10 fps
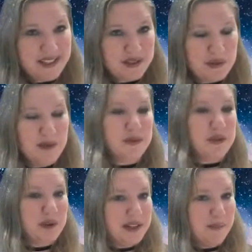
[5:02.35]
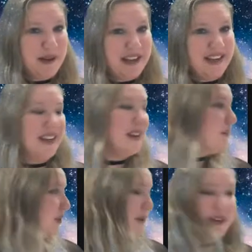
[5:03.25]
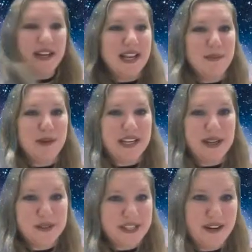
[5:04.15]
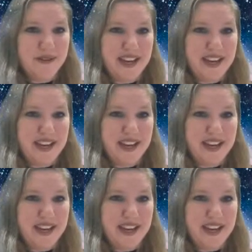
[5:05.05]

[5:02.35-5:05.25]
So I'm sorry, Quebec, and I'm sorry, anybody outside of